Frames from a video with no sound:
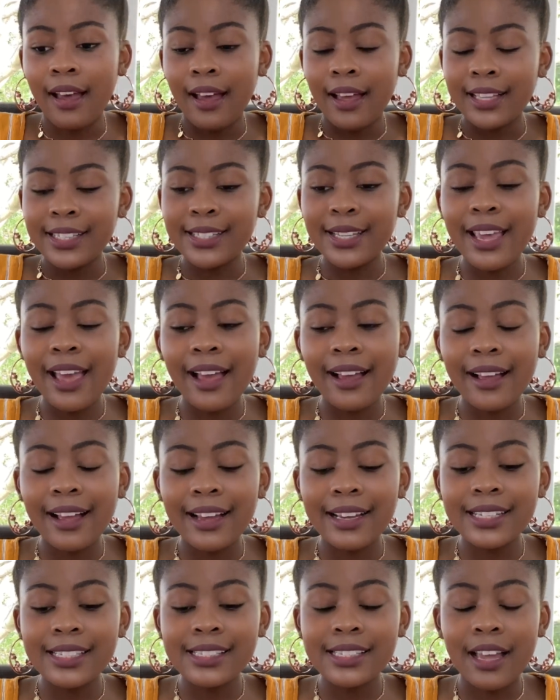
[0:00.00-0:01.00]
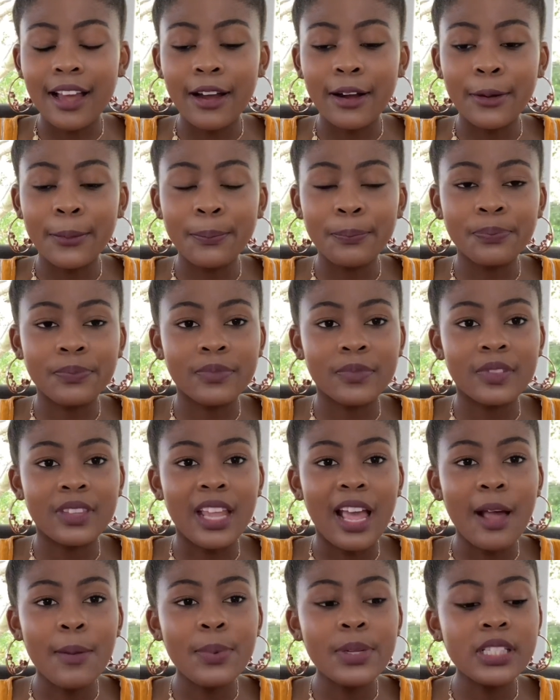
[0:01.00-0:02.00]
So yeah guys,
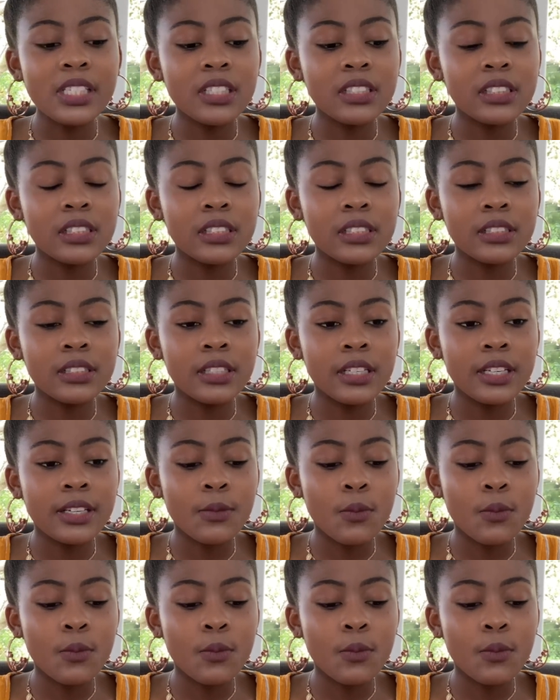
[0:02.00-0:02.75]
up until